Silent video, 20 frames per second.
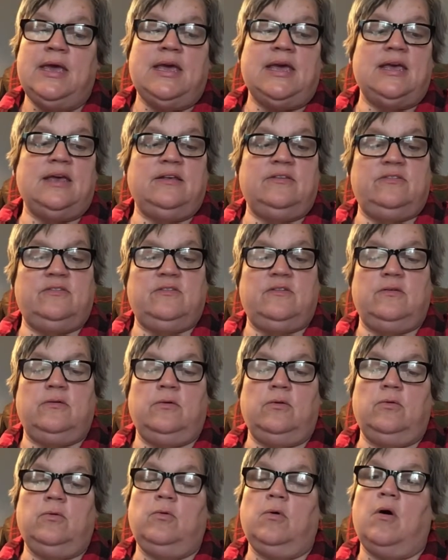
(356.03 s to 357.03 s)
is
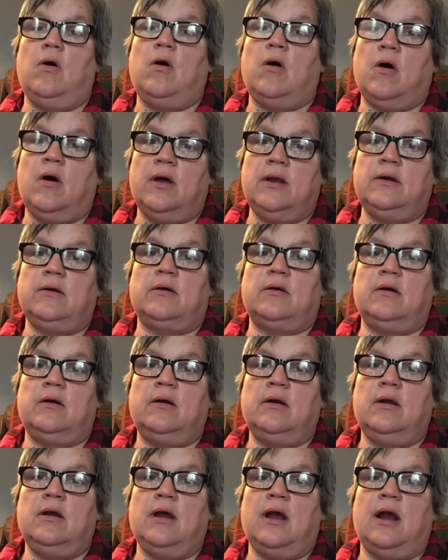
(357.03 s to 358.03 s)
to honor
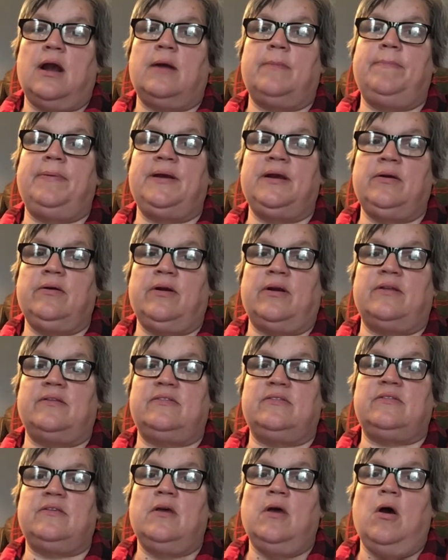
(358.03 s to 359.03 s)
our
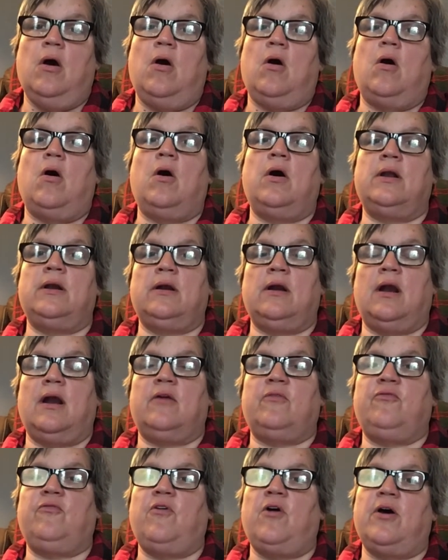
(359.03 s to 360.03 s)
parents, honor
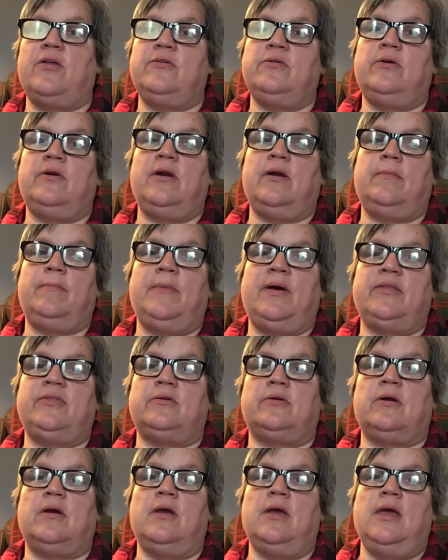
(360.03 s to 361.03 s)
our father and our
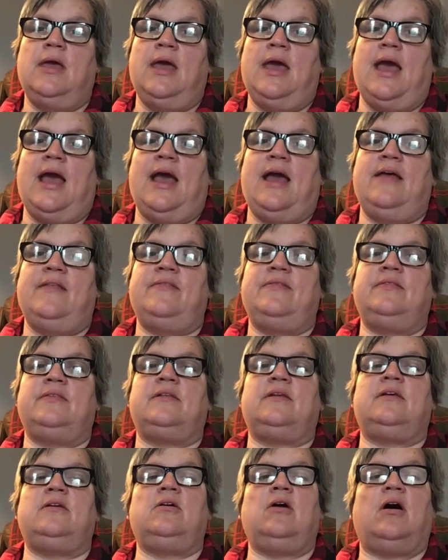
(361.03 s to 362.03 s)
mother. And
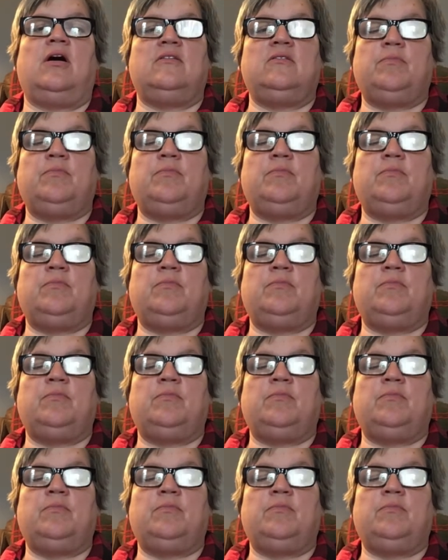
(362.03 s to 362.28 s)
God's